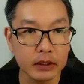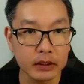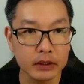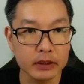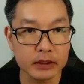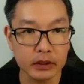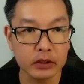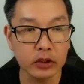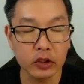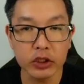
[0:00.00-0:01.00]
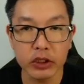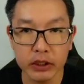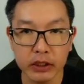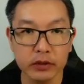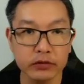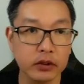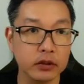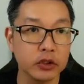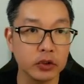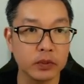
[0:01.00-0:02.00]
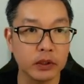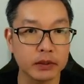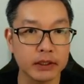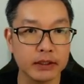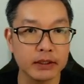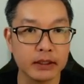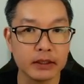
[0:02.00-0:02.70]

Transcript: inside your GA4 new property.